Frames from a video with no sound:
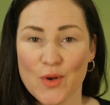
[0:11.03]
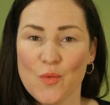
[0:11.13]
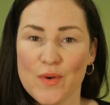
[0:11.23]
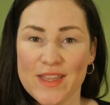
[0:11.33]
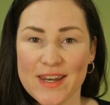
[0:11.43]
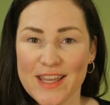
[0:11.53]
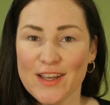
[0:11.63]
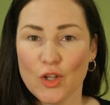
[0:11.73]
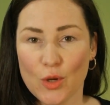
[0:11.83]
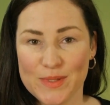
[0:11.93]
with a
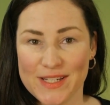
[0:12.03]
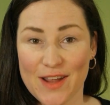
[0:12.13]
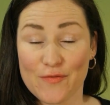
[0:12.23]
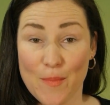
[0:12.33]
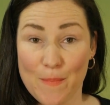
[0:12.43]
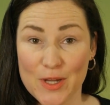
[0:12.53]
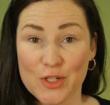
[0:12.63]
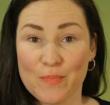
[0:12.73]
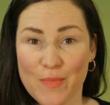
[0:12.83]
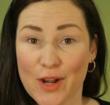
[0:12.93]
nihil obstat from
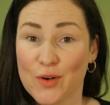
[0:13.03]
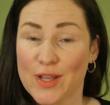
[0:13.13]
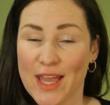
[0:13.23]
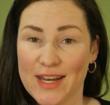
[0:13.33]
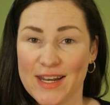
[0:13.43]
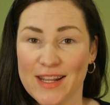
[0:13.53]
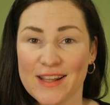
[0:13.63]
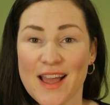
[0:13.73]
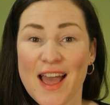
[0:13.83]
Bishop Michael Kennedy,